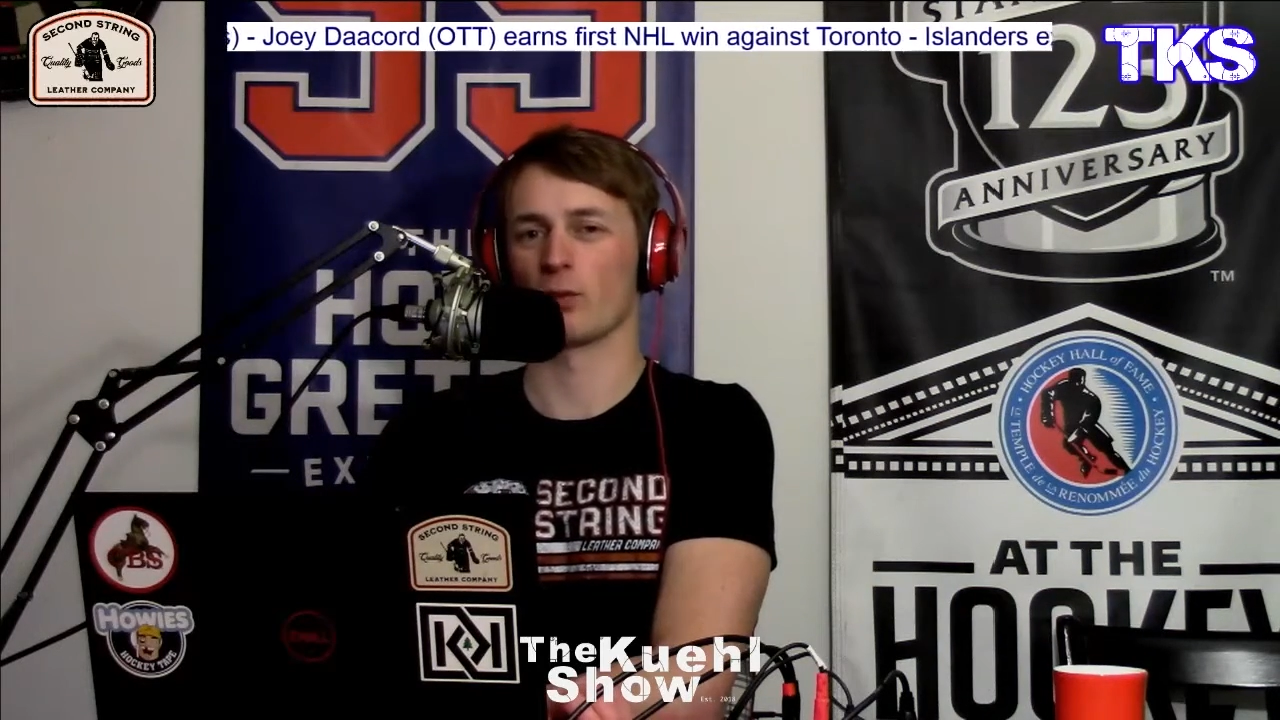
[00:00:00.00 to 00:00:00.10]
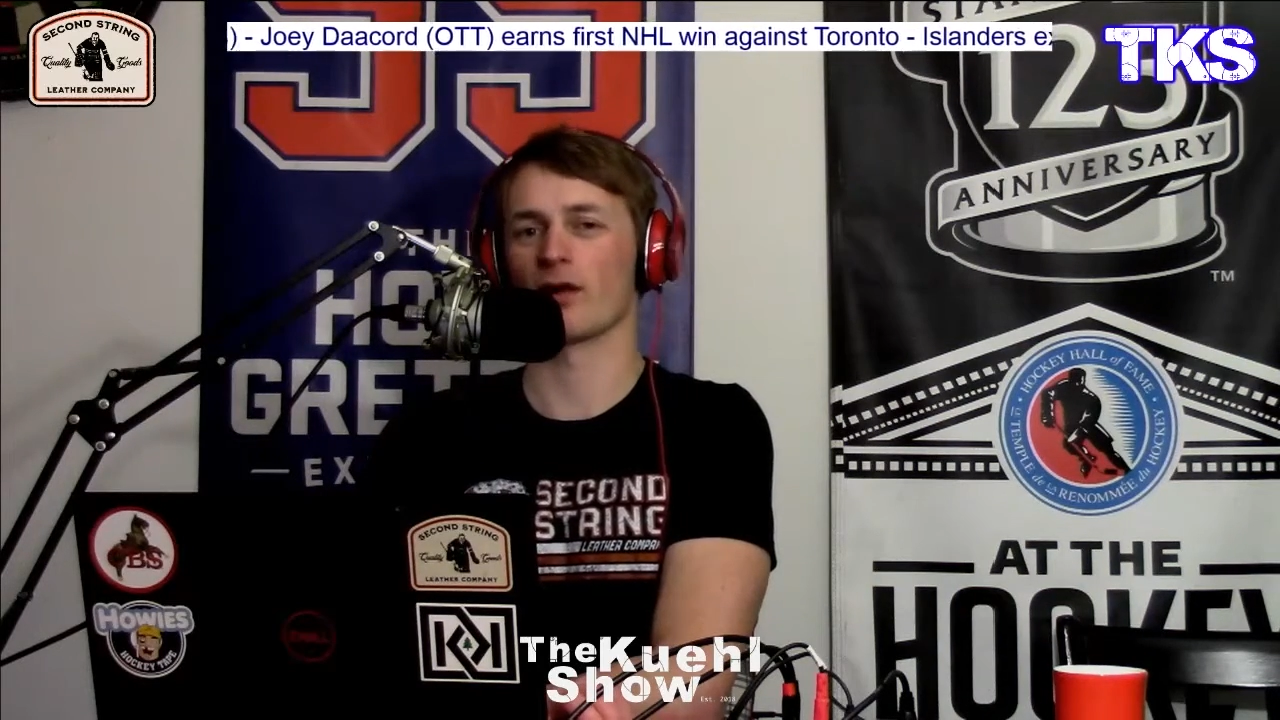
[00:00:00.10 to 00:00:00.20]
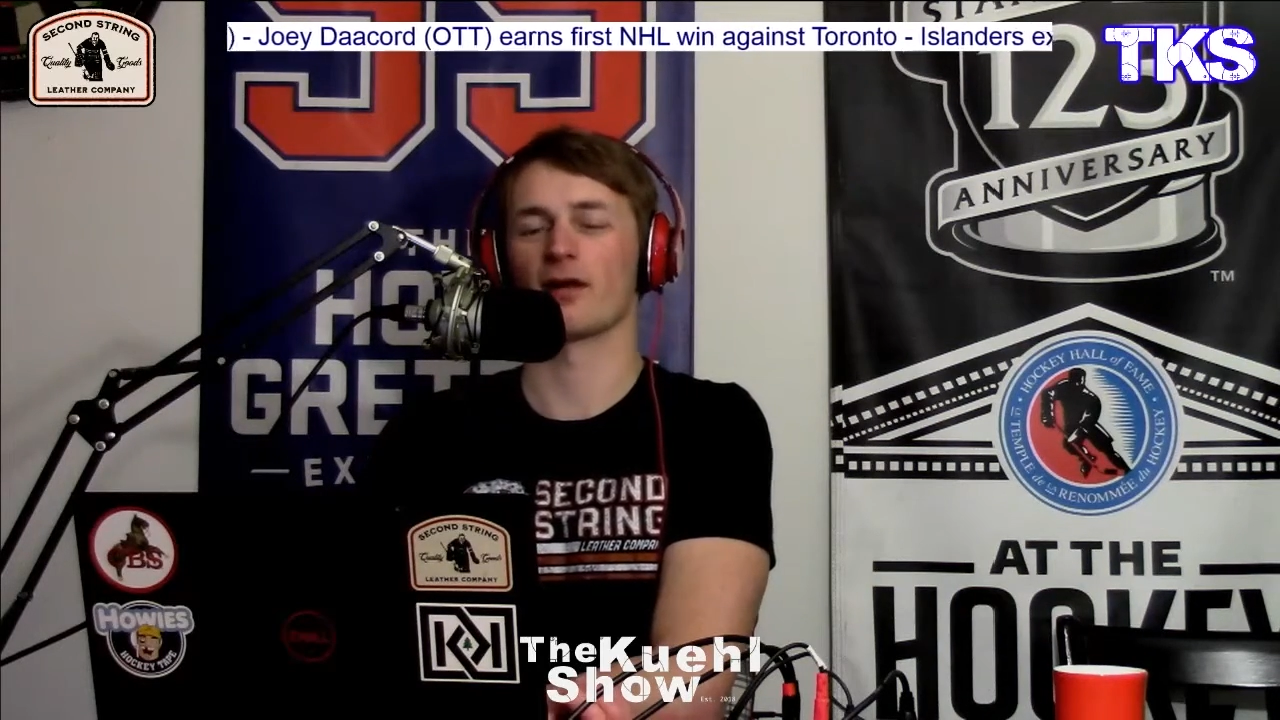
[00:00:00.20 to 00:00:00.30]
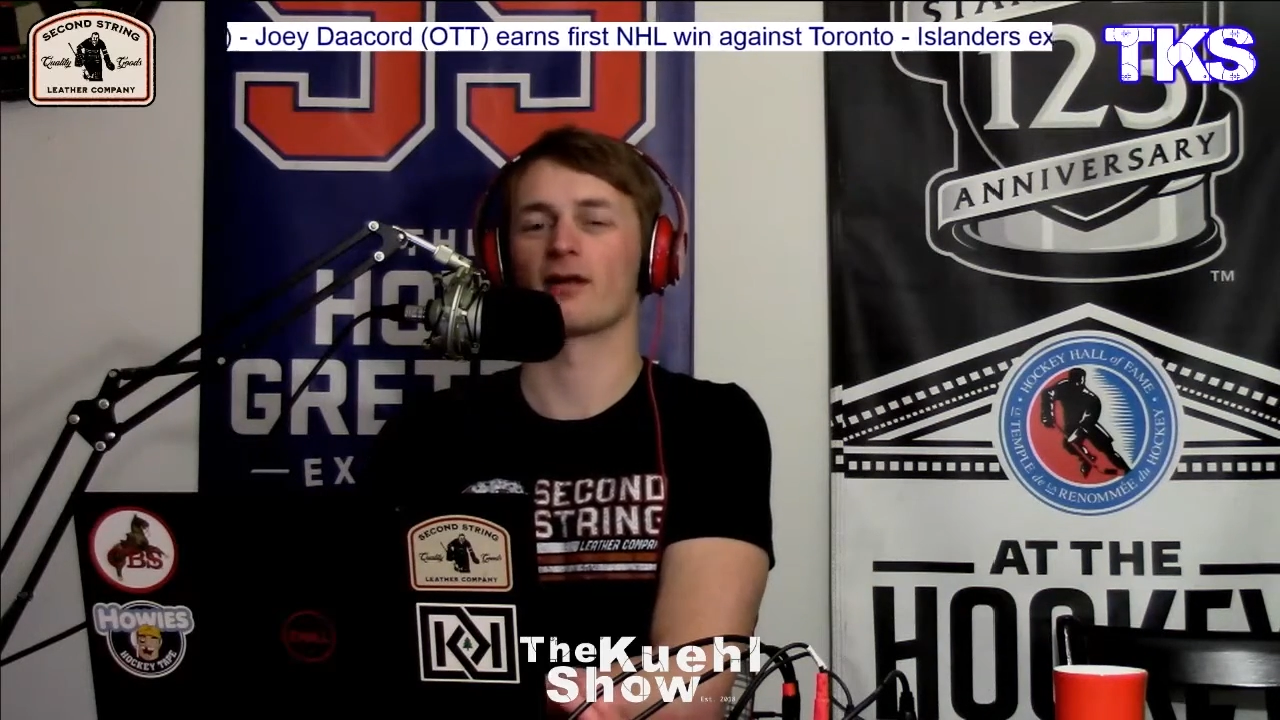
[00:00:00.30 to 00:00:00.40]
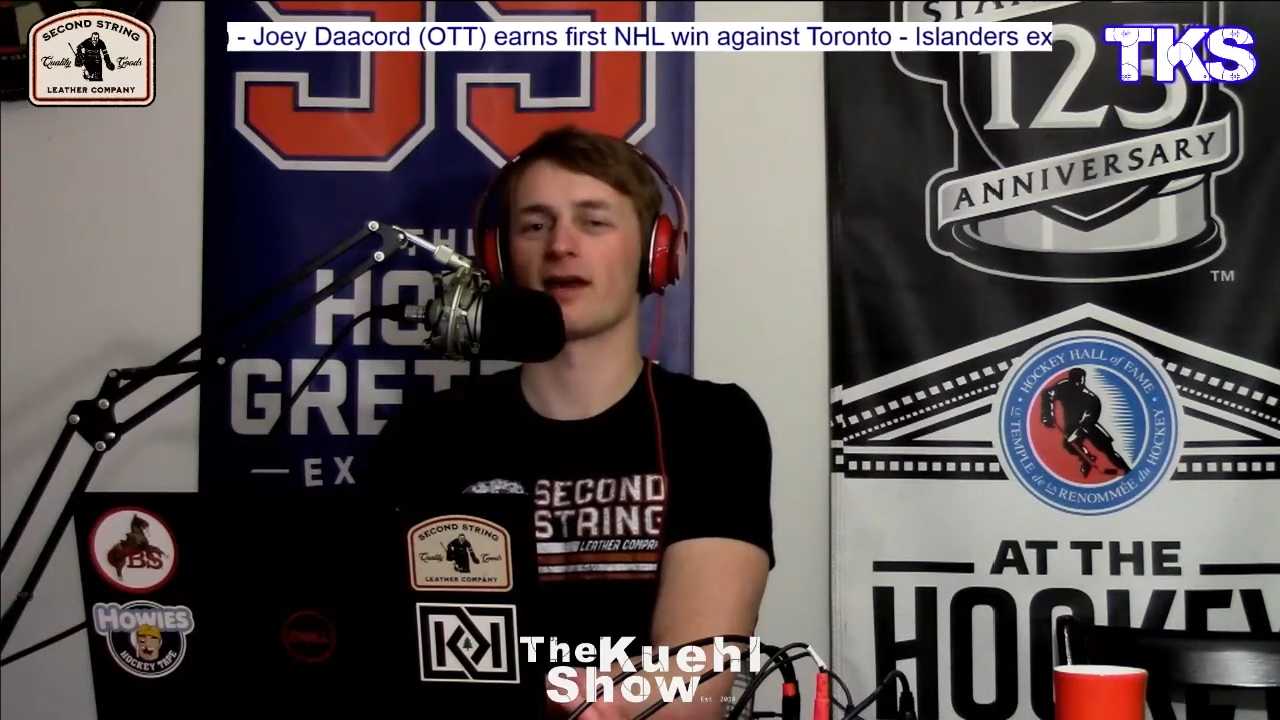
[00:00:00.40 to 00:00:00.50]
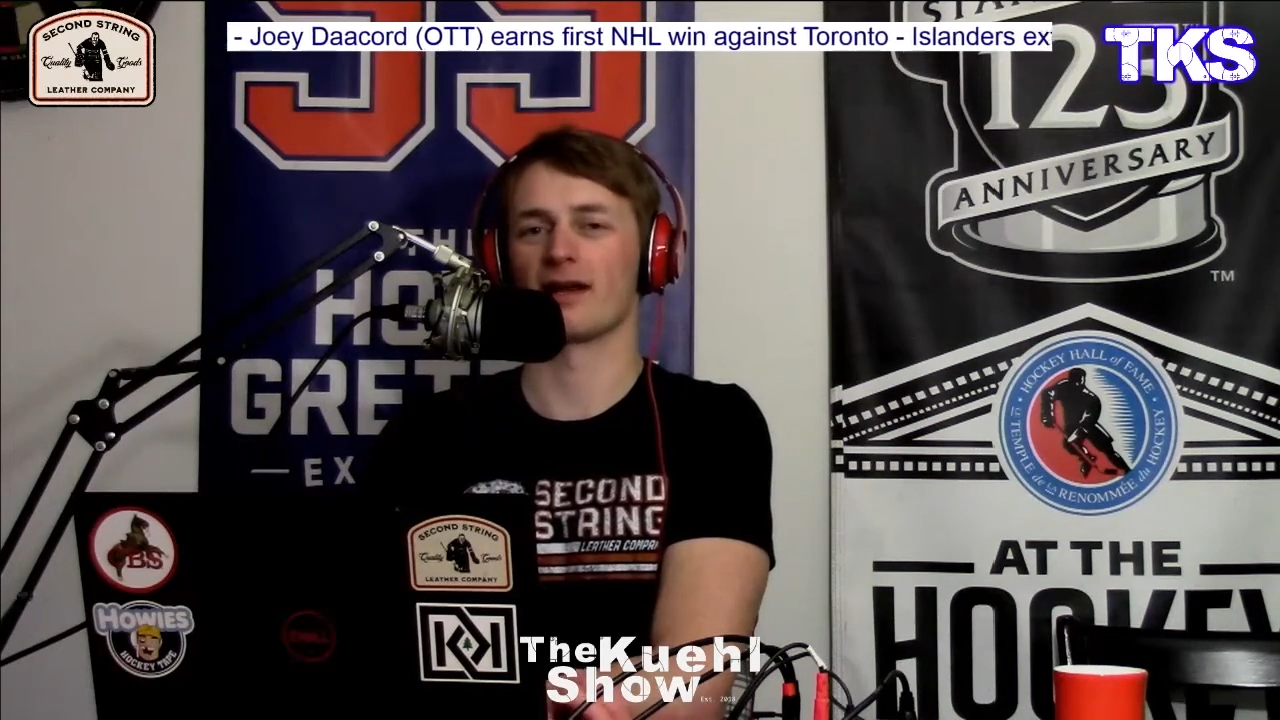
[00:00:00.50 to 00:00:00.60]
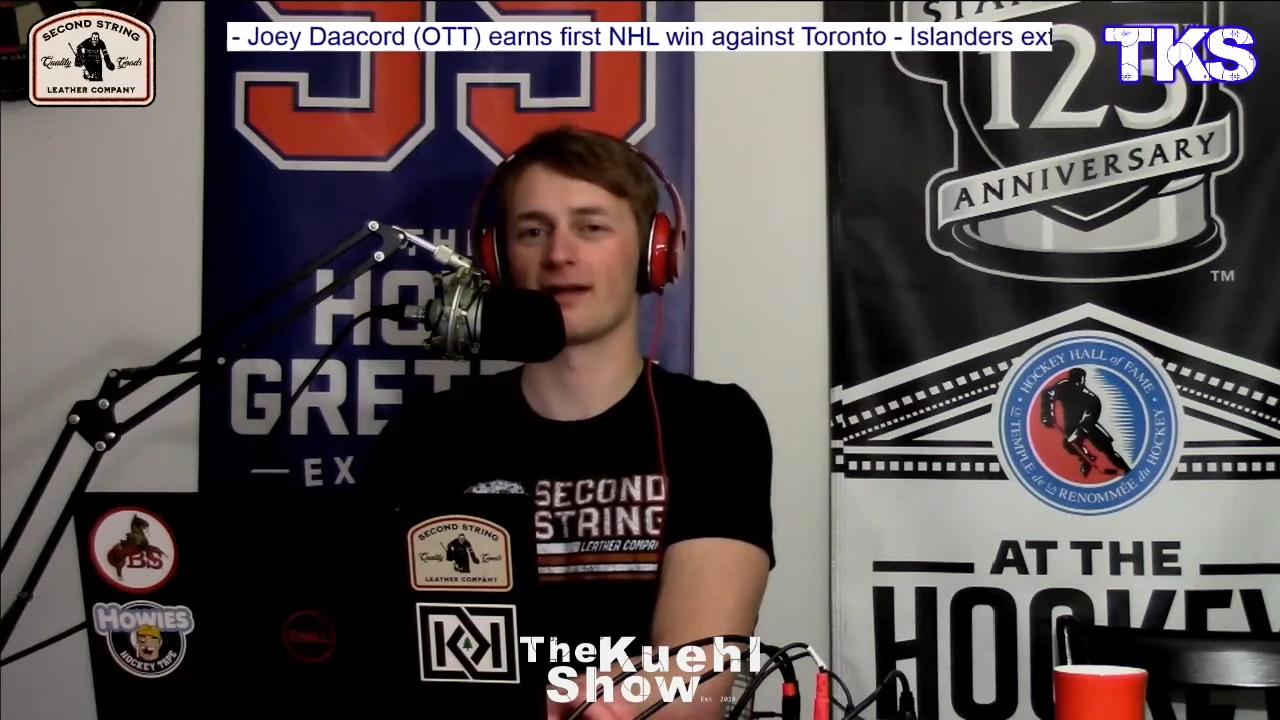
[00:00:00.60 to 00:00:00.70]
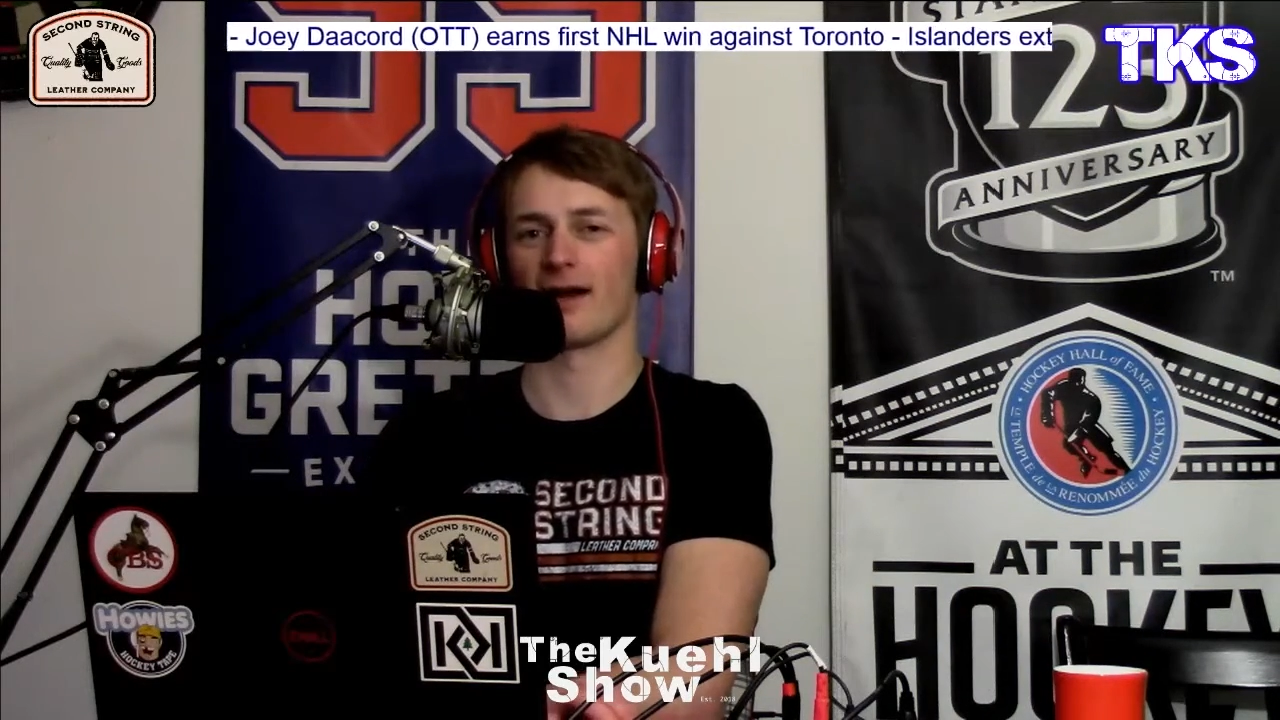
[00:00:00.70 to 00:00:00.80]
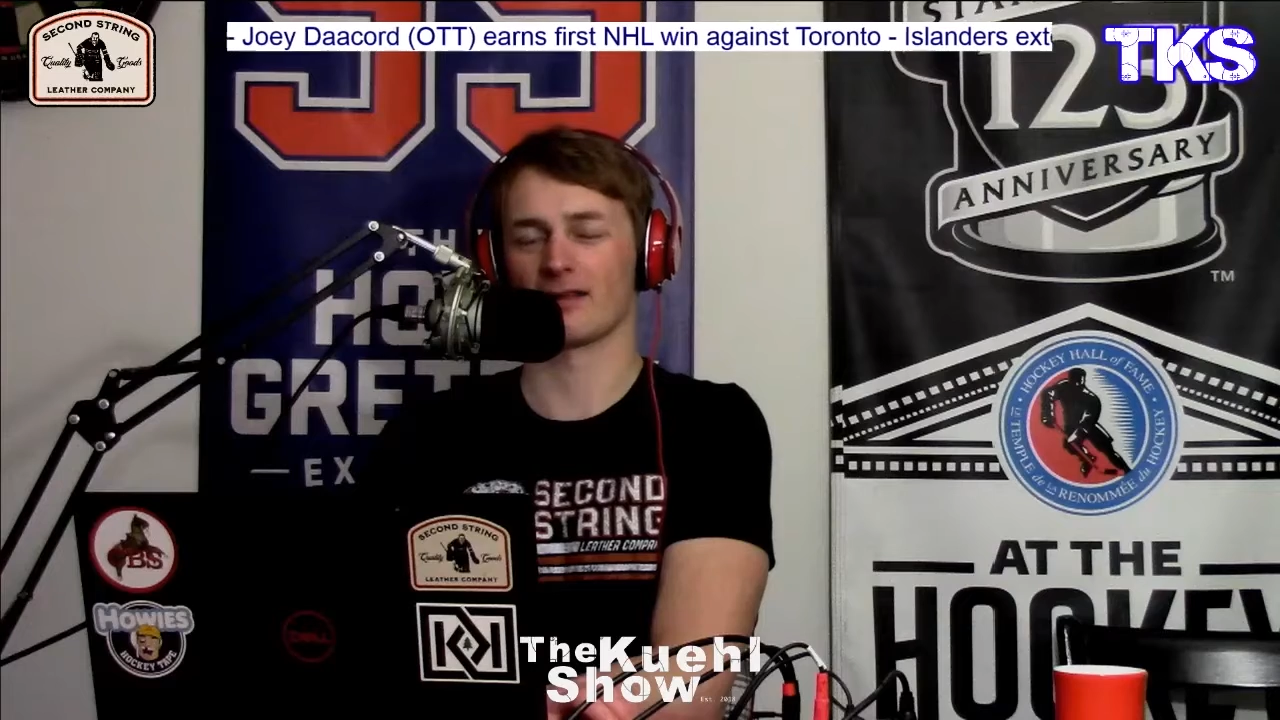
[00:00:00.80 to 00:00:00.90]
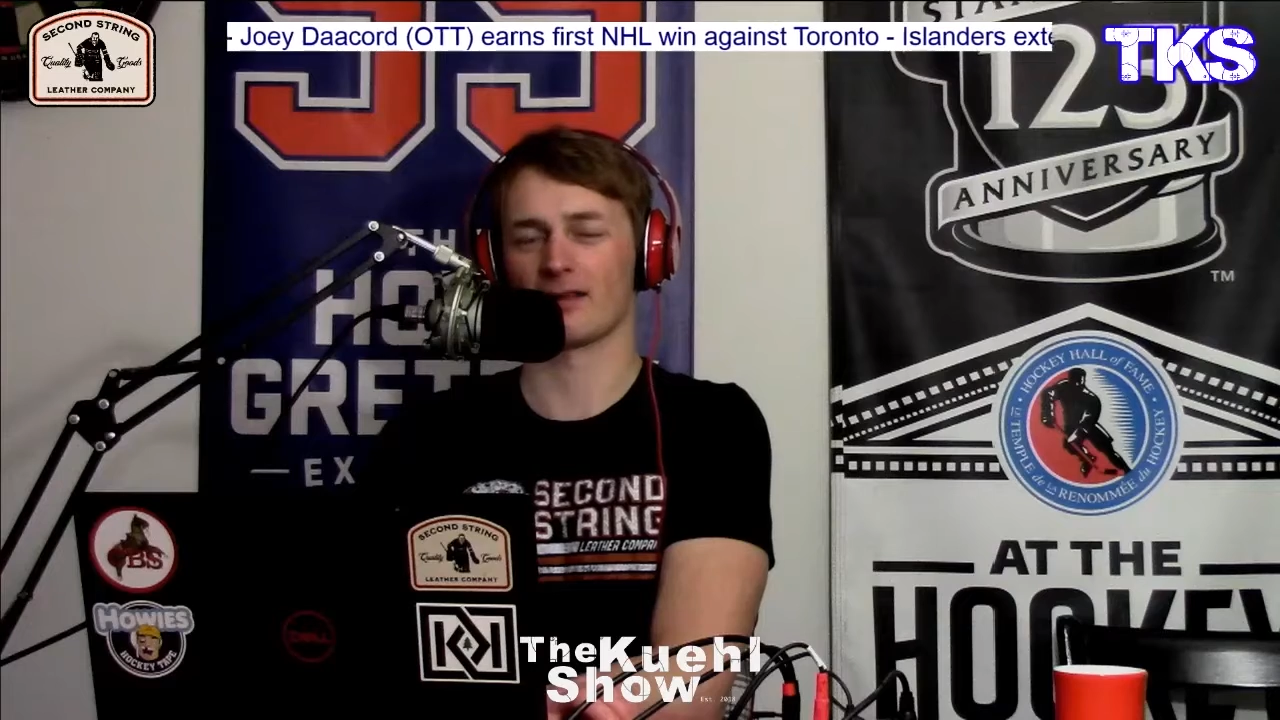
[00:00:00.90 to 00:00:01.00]

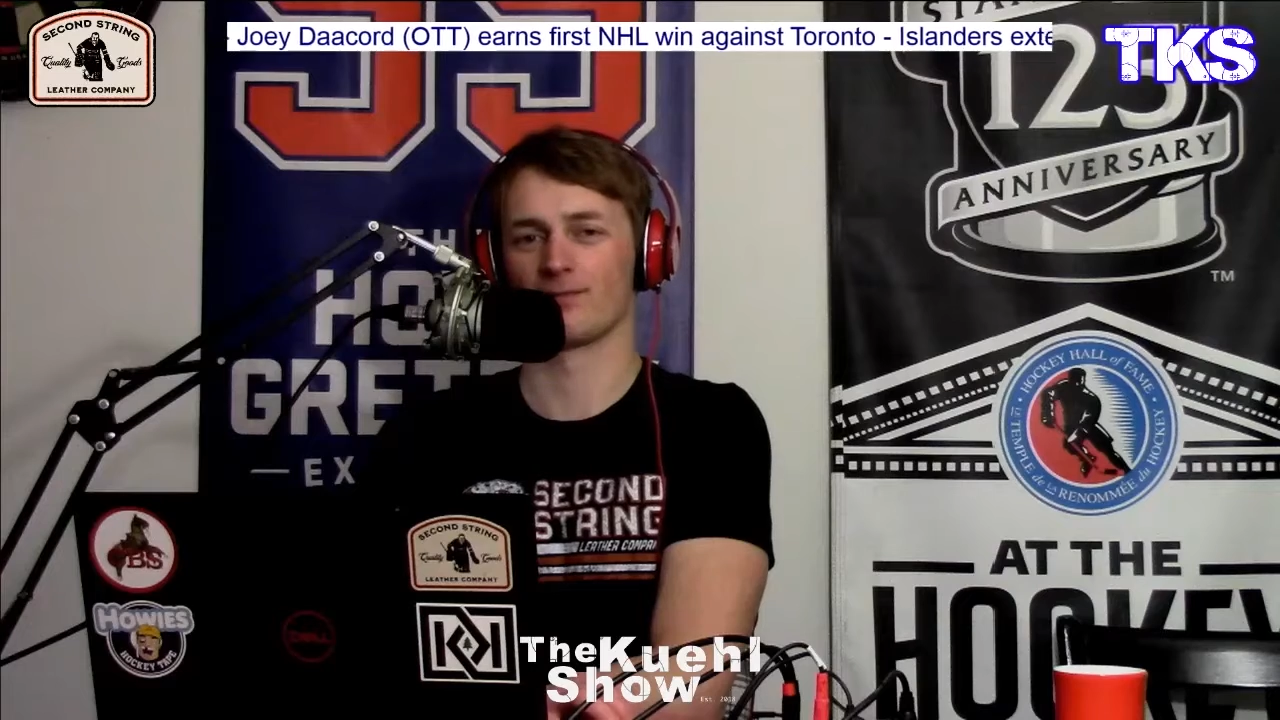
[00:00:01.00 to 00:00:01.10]
199th.